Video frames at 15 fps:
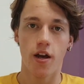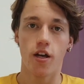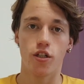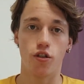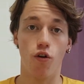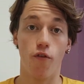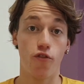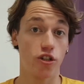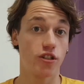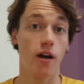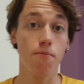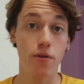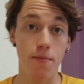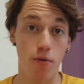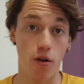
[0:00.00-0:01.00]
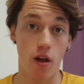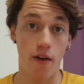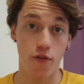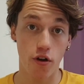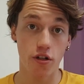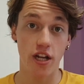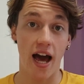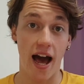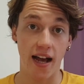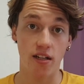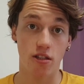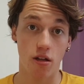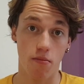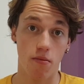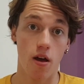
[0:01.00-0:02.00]
So for some people, if you were to
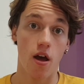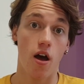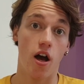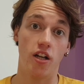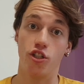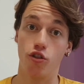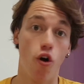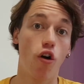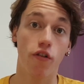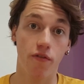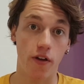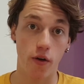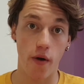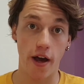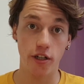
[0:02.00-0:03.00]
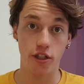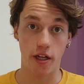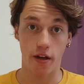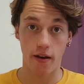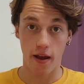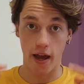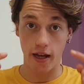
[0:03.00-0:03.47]
ask them a geography question,